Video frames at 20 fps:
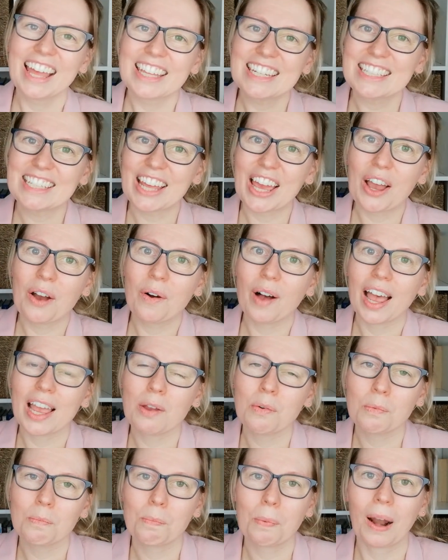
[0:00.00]
So
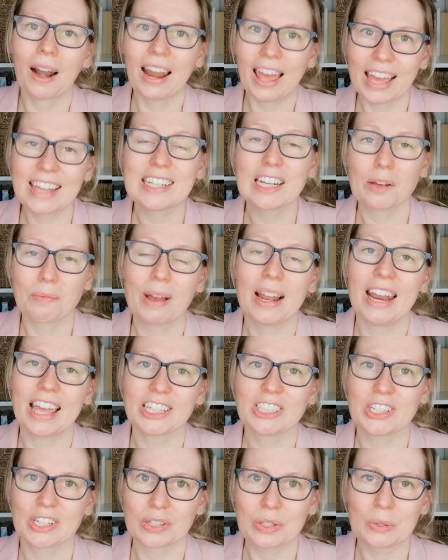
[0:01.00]
I planned out my
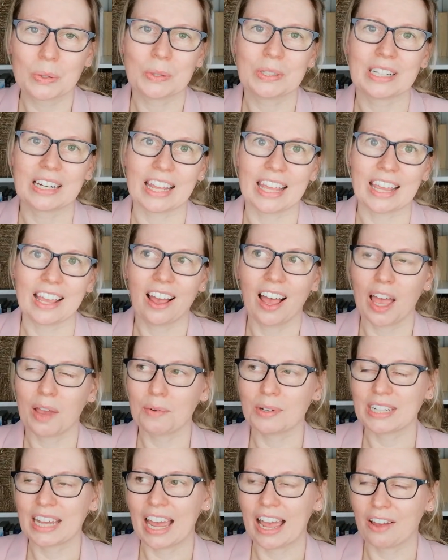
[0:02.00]
lectures accordingly. I
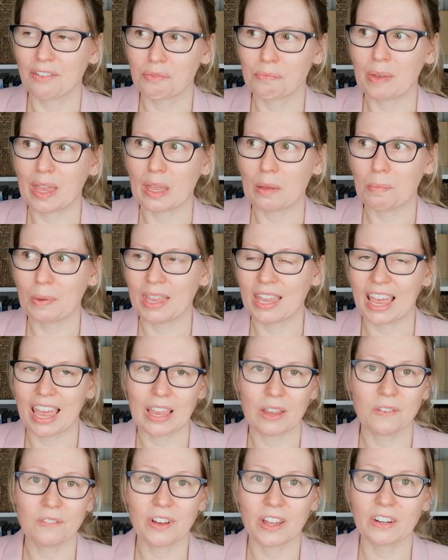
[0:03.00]
would have maybe
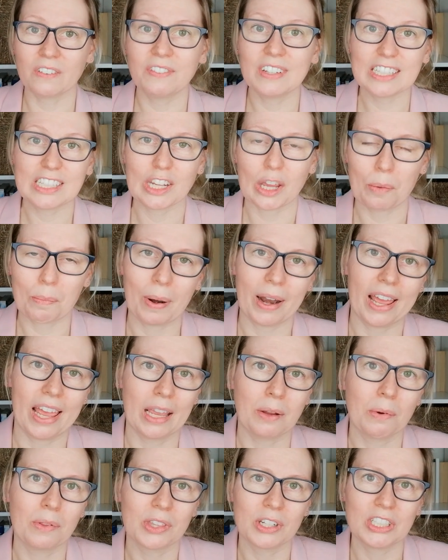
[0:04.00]
a fun video
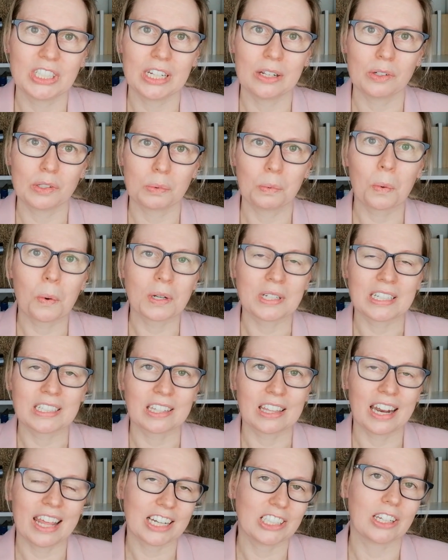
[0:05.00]
playing when the students walked
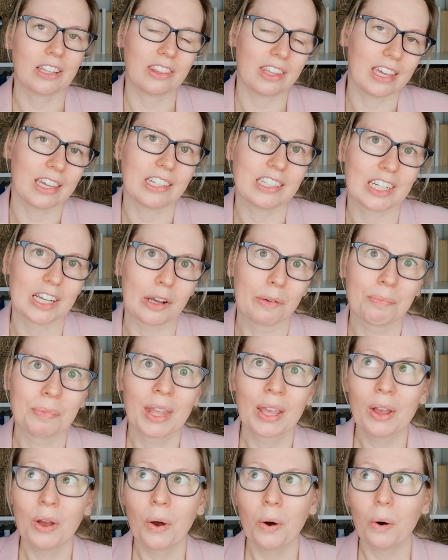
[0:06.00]
into the lecture theatre.
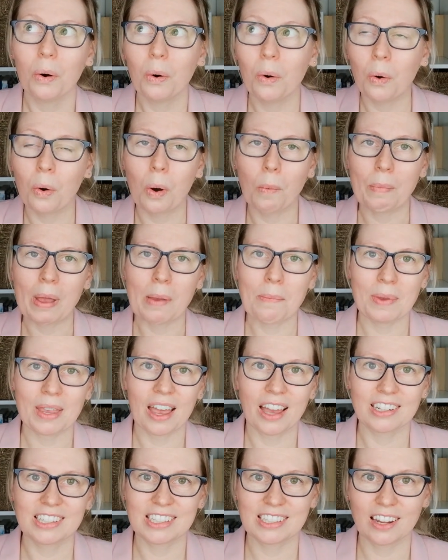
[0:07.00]
Or
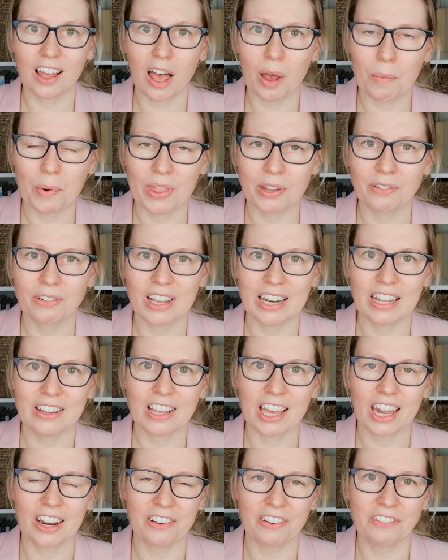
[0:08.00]
maybe I'd start with a really
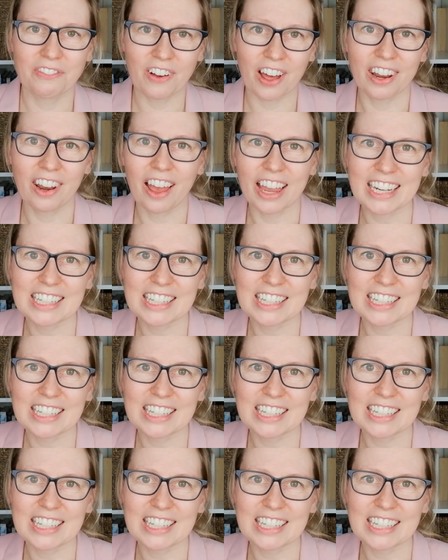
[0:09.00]
kind of fun